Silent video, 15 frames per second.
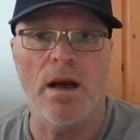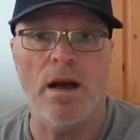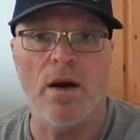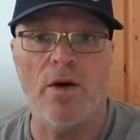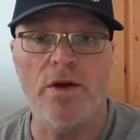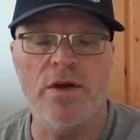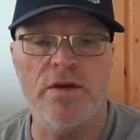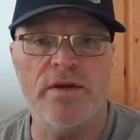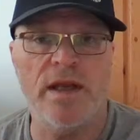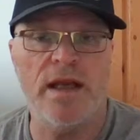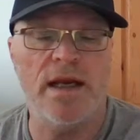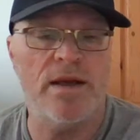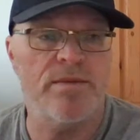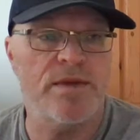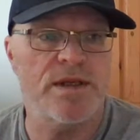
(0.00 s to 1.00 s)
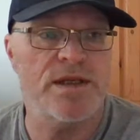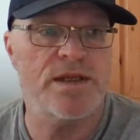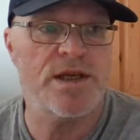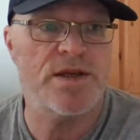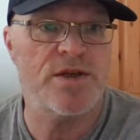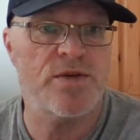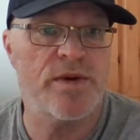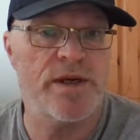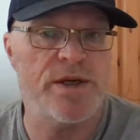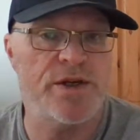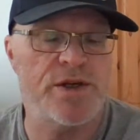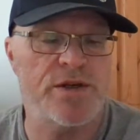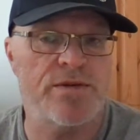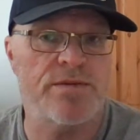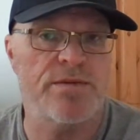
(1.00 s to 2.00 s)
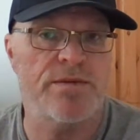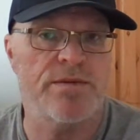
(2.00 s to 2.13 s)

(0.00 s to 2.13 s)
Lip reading: are you dealing with the situation?